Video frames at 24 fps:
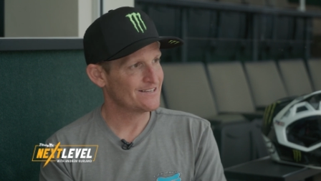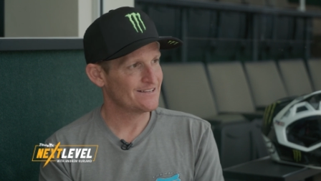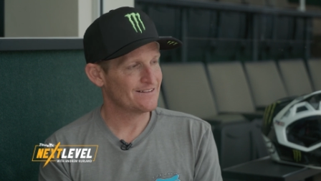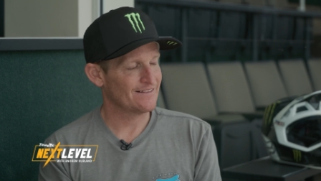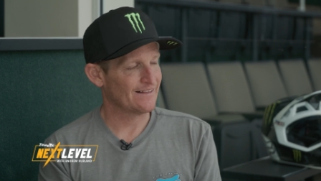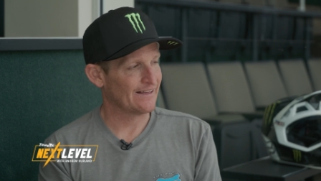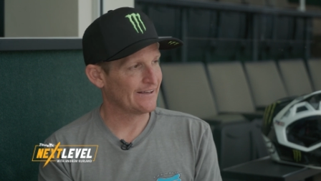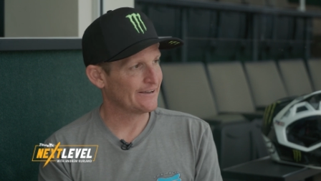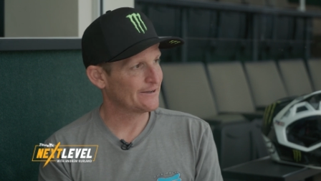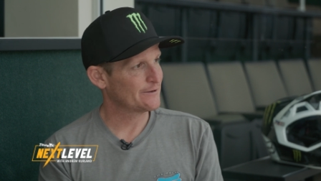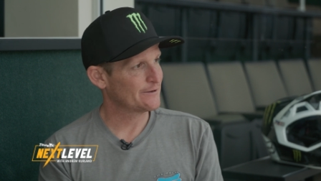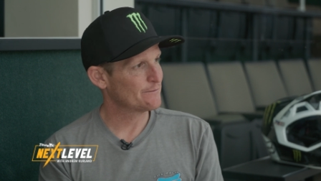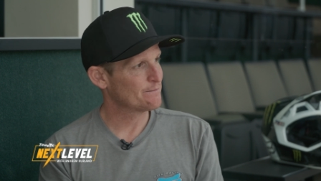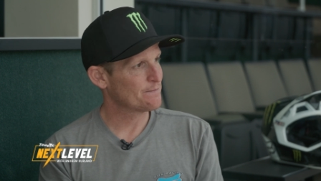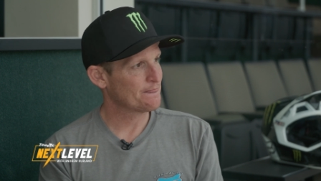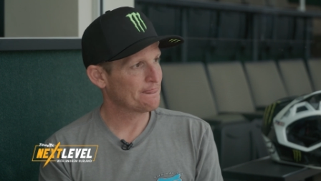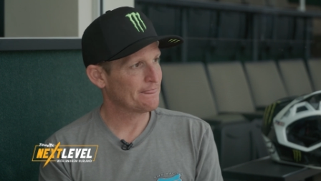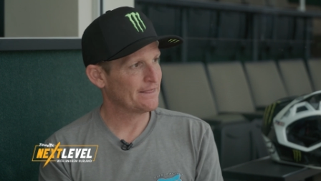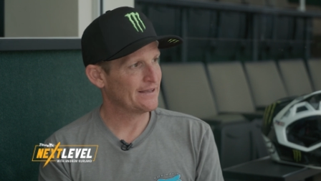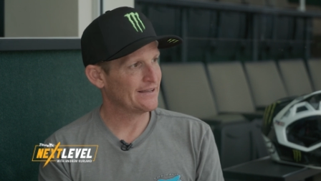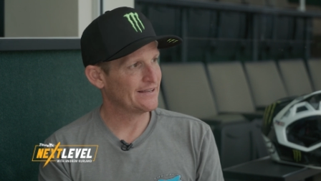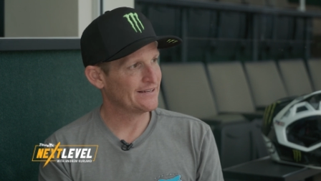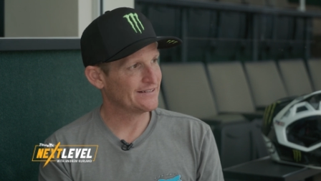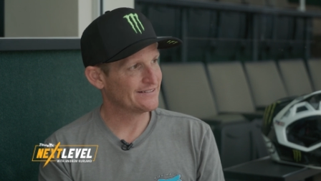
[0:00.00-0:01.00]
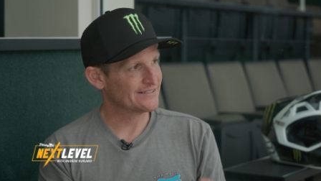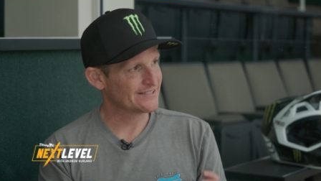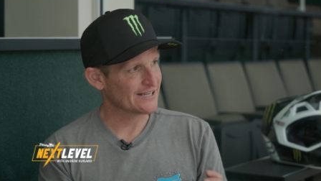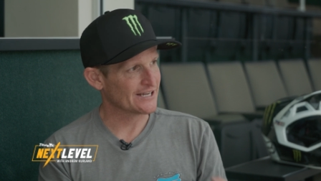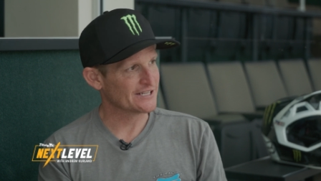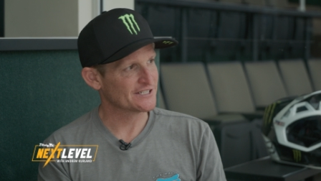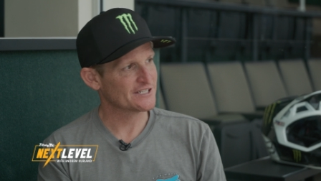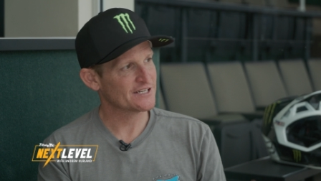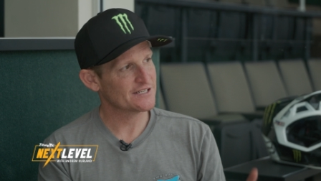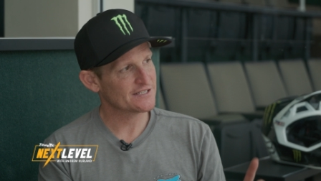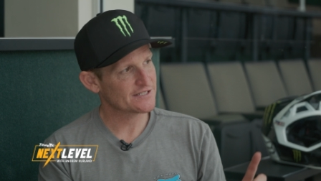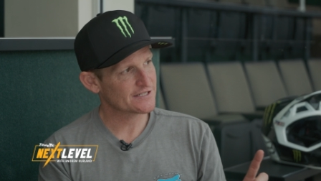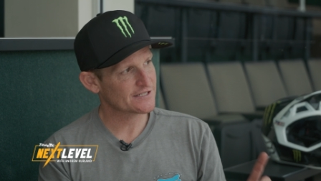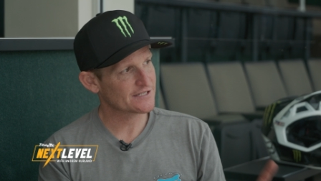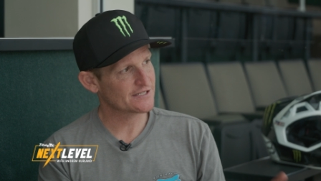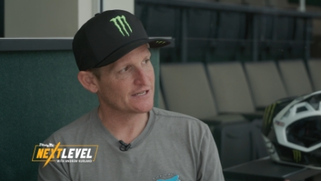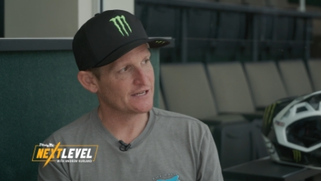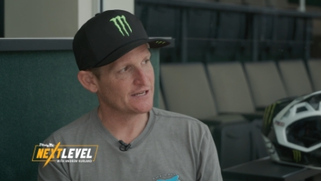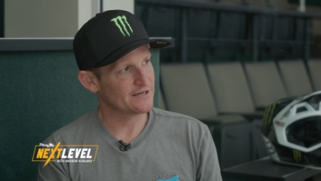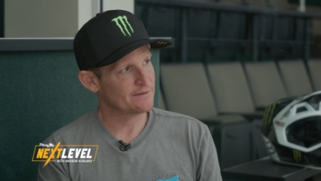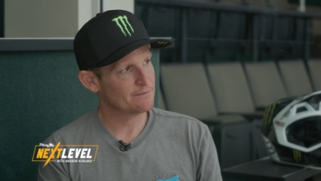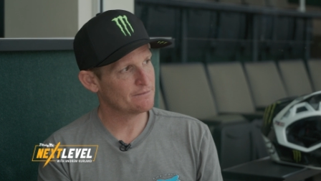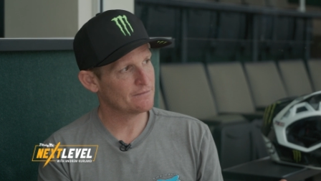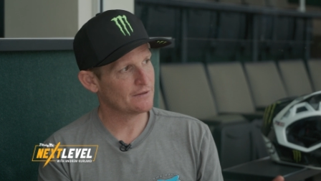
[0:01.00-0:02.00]
like it doesn't
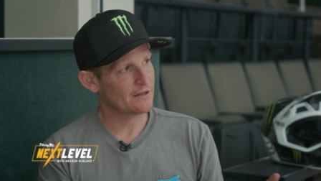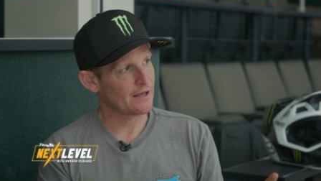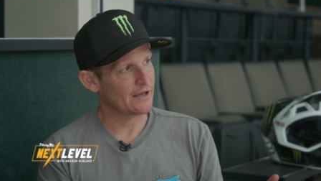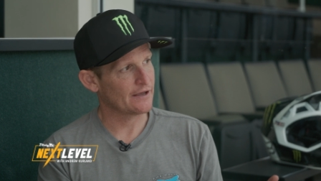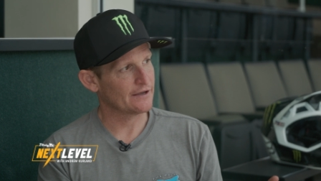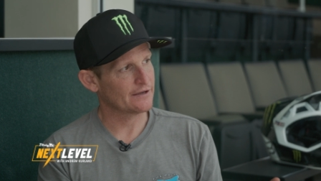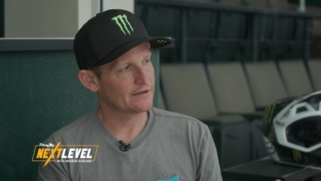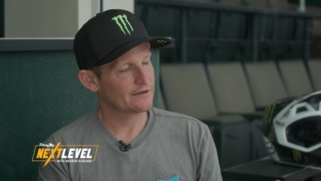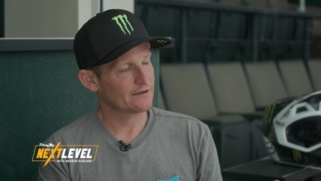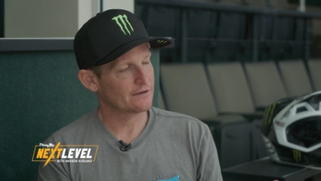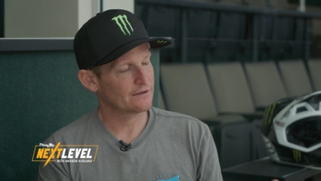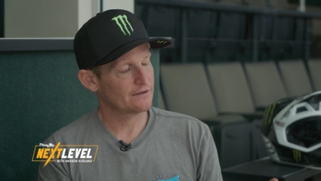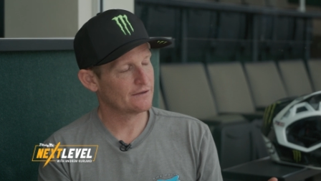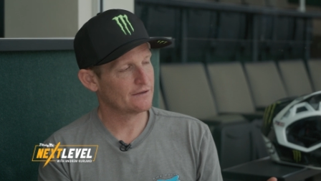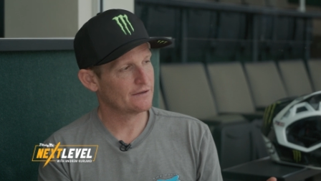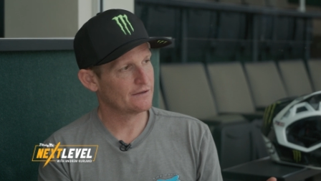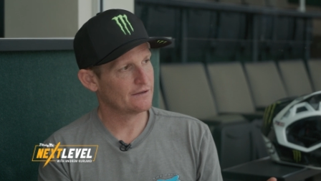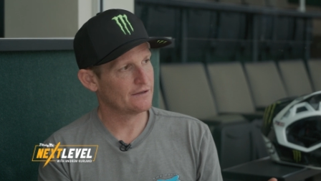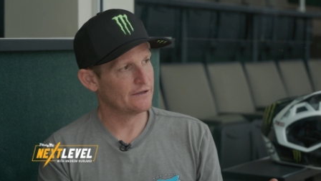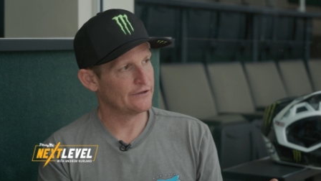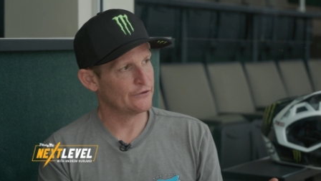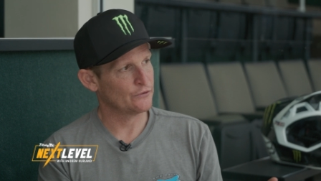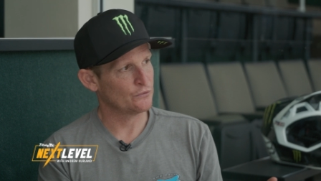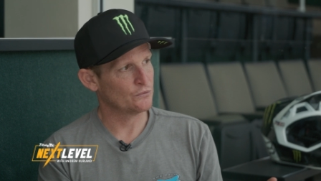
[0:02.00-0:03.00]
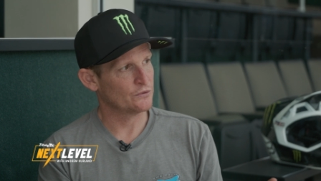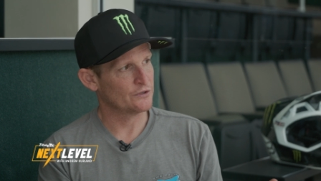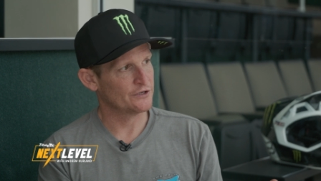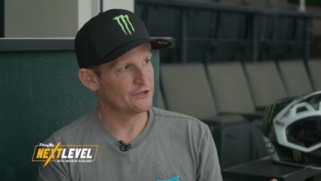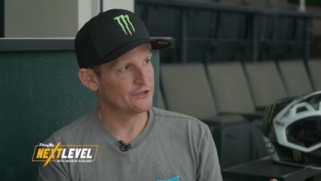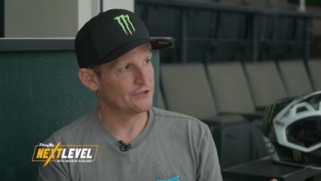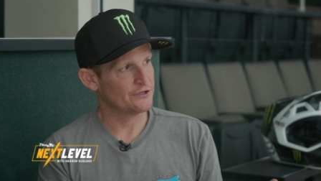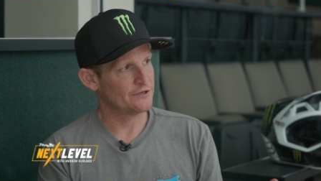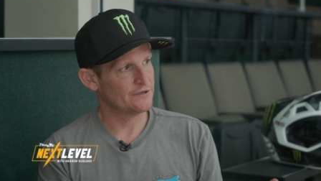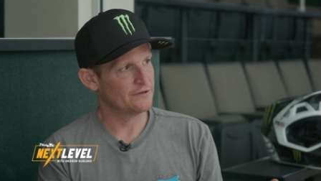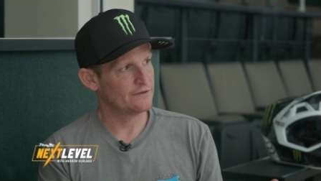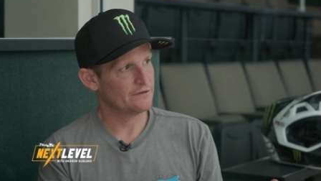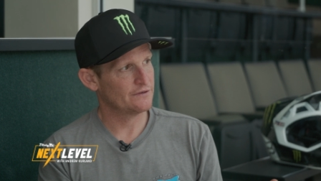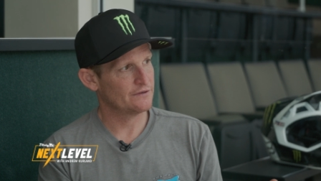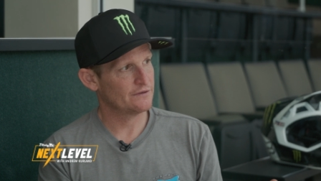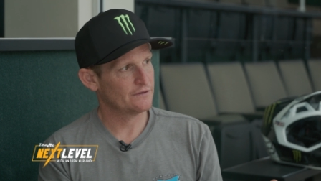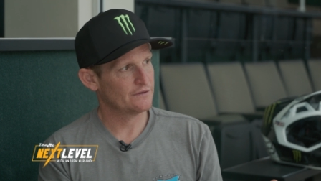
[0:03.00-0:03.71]
seem like it would